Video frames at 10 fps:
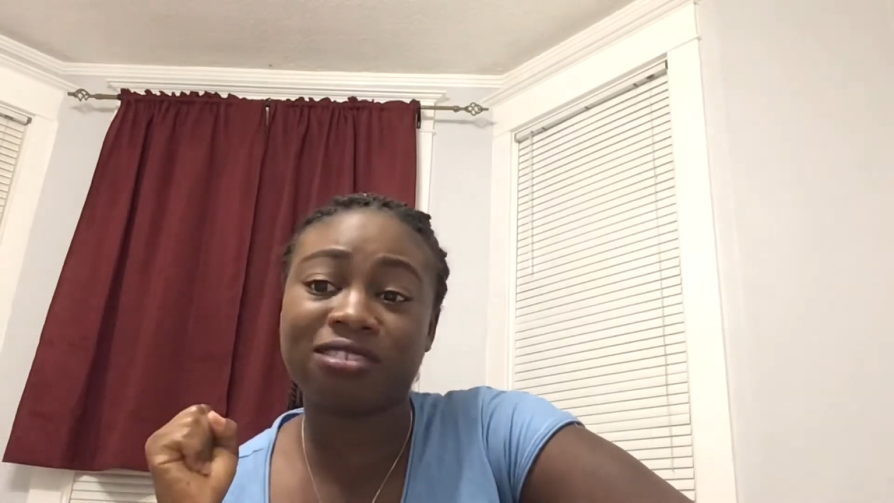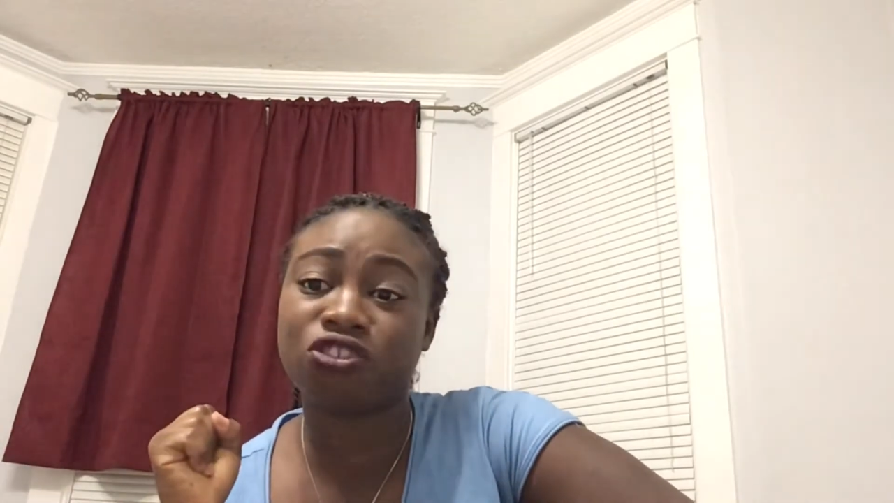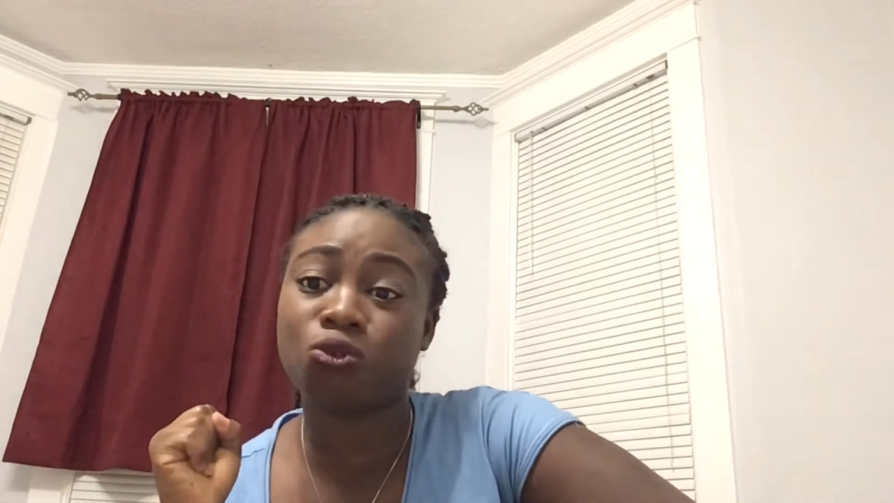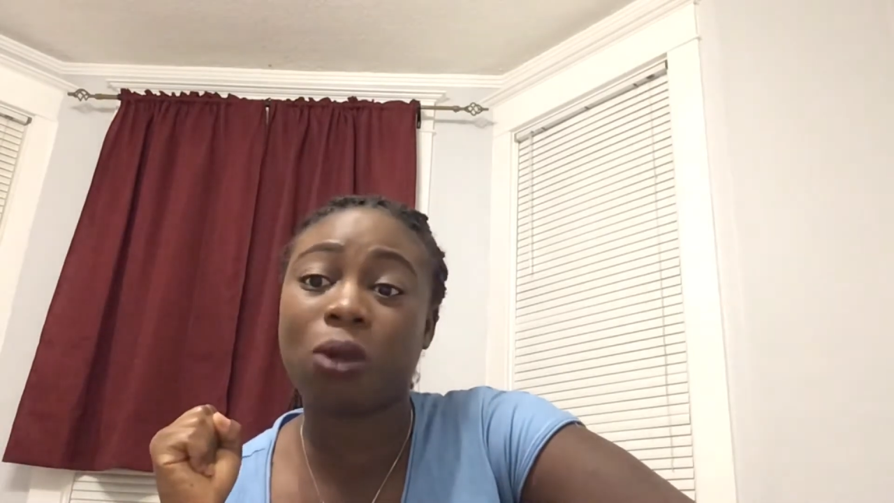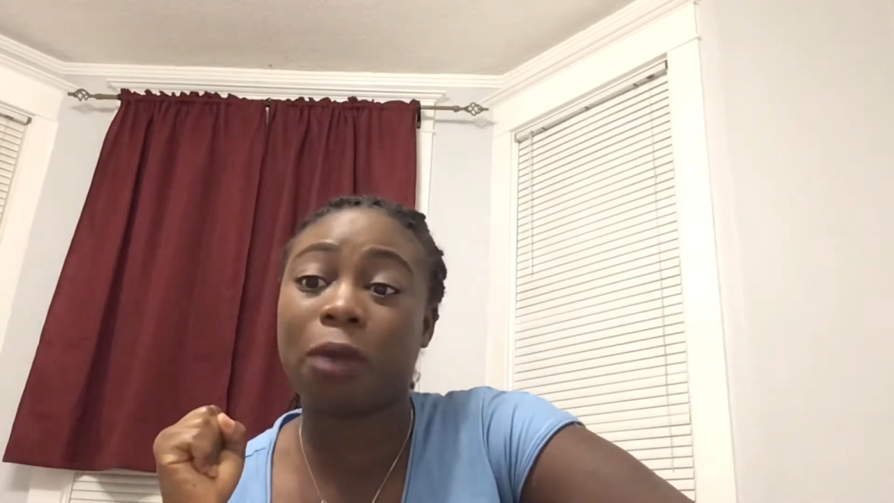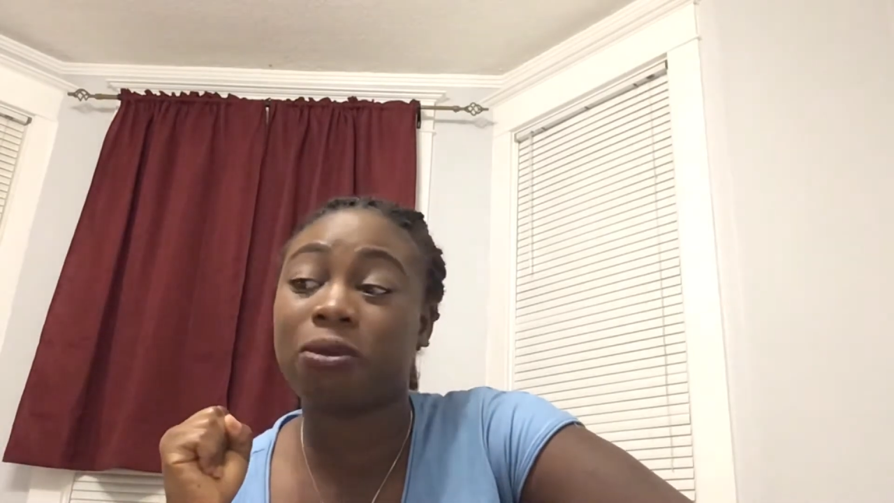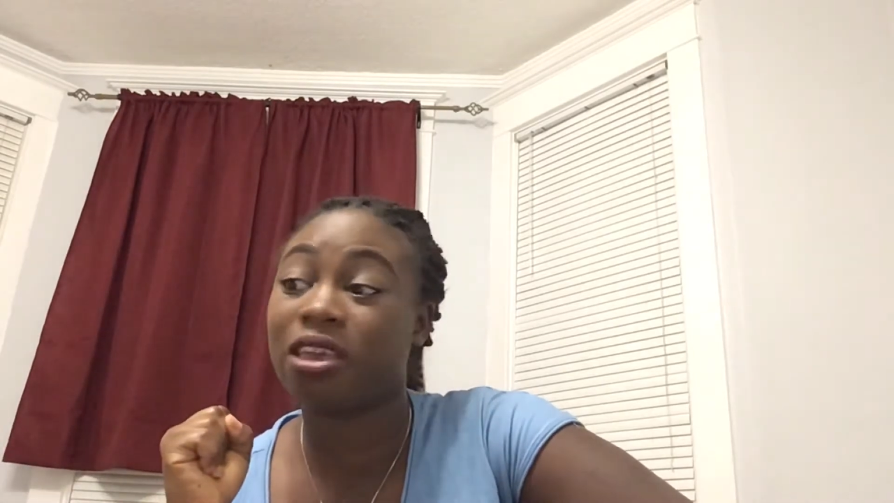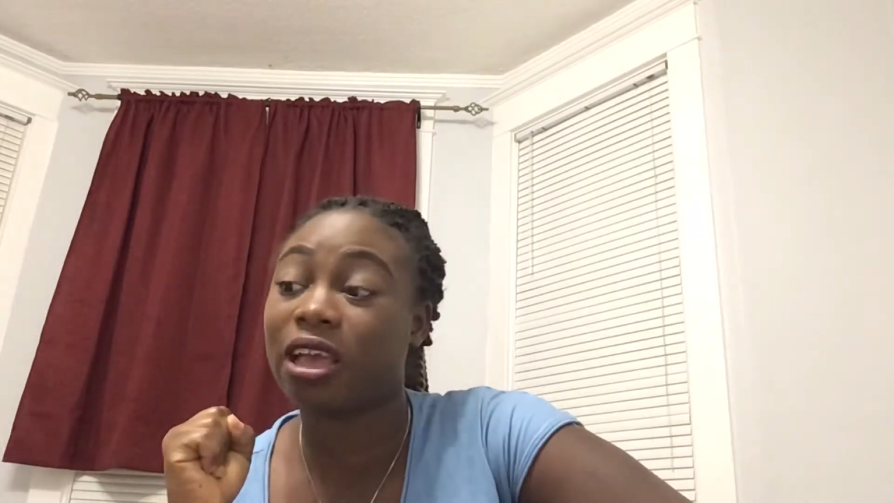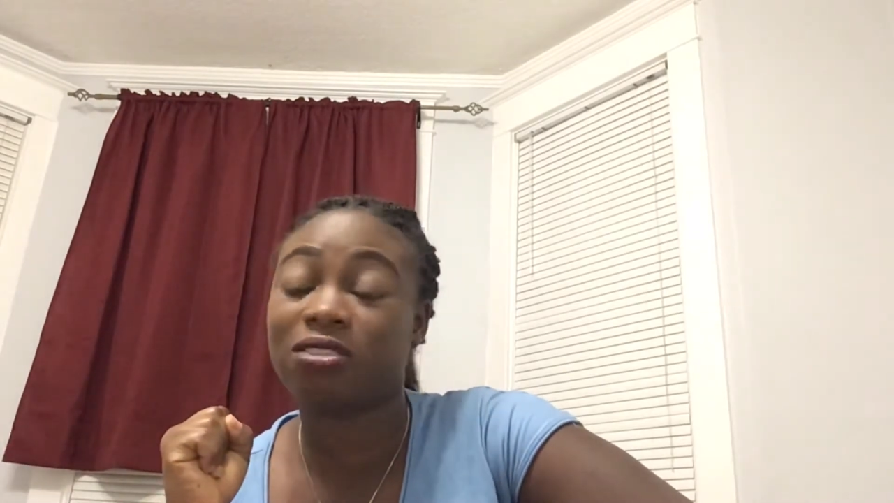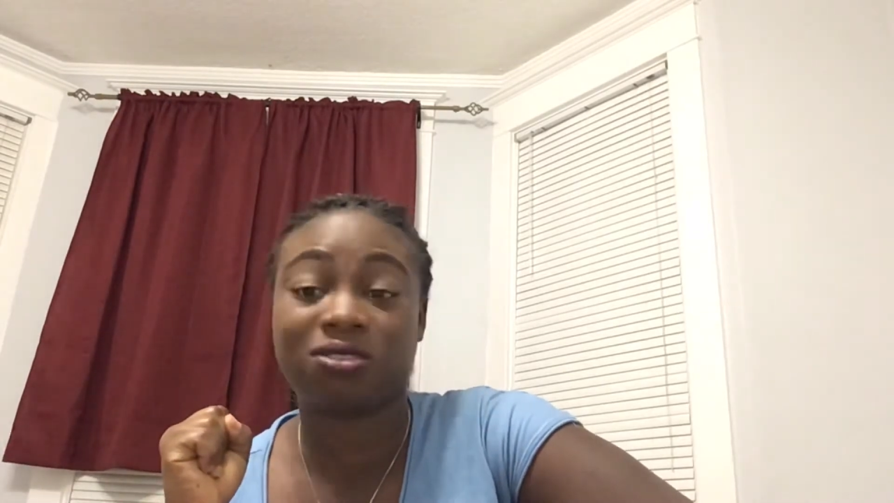issue while I'm
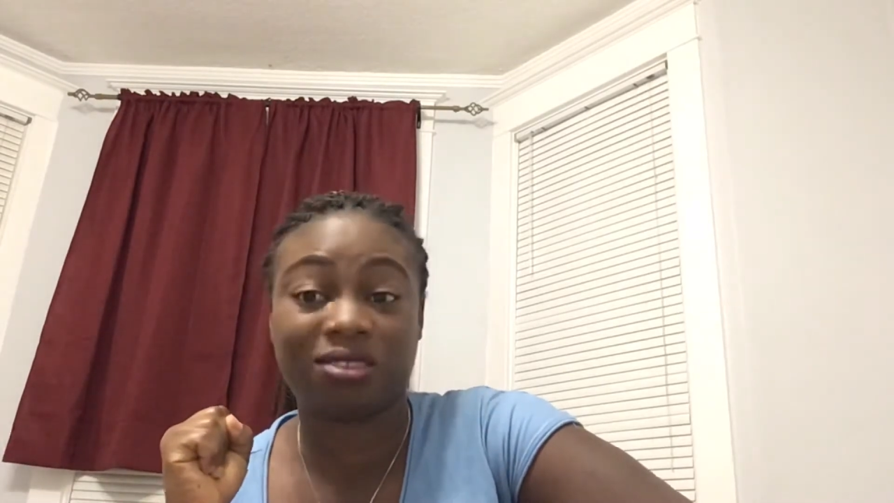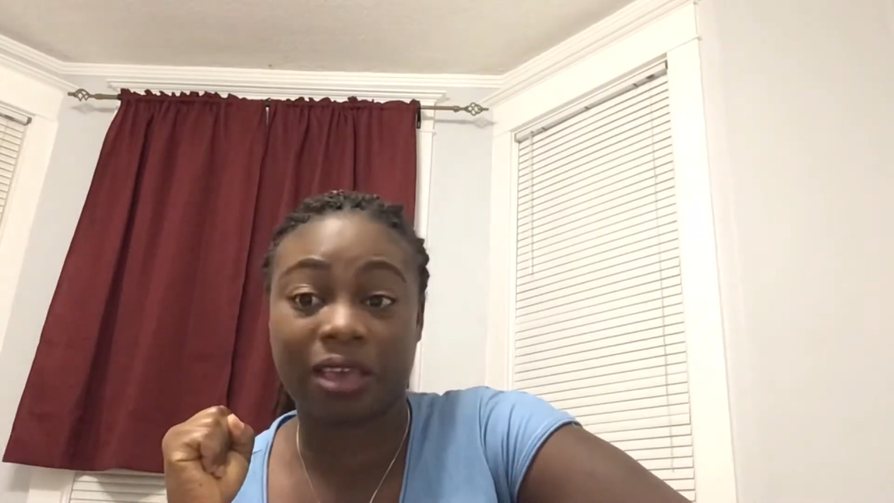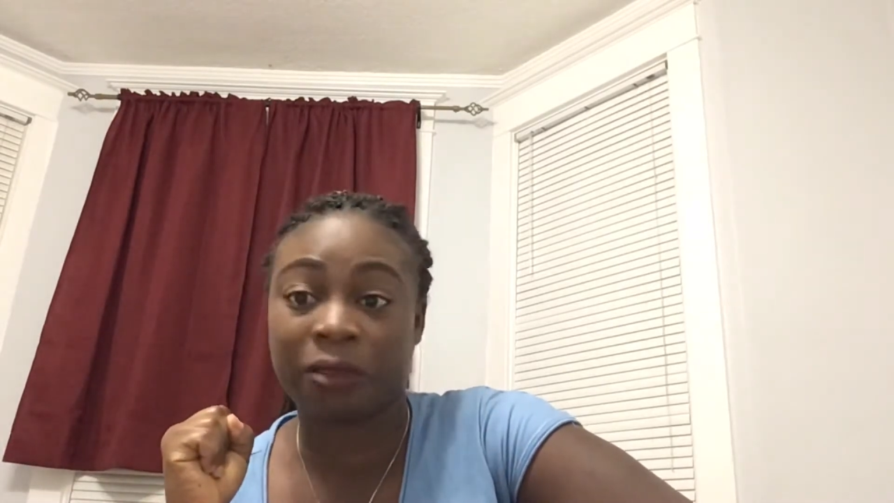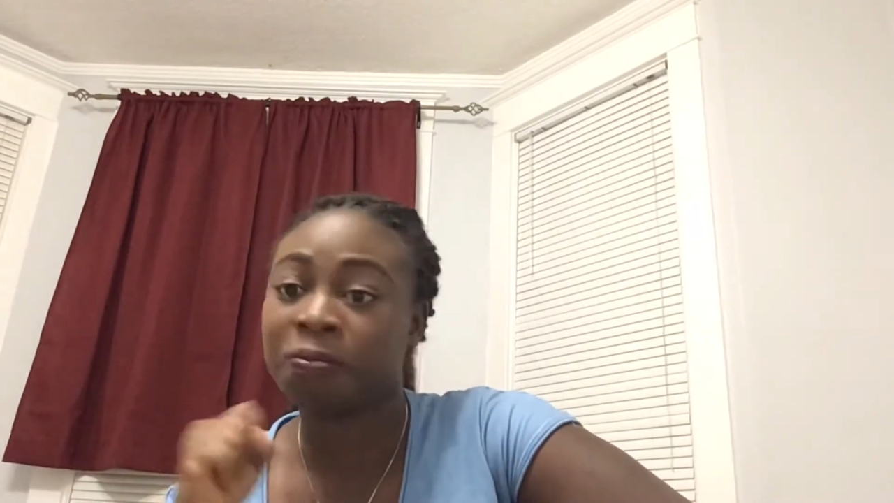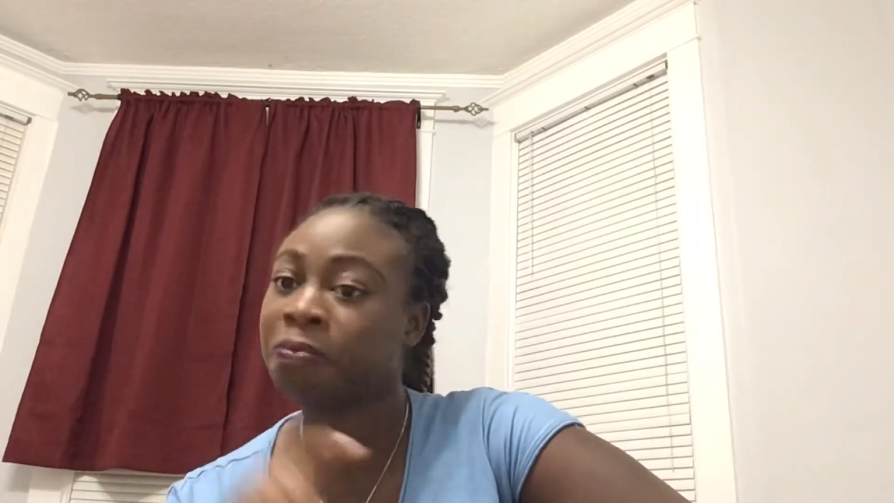here today.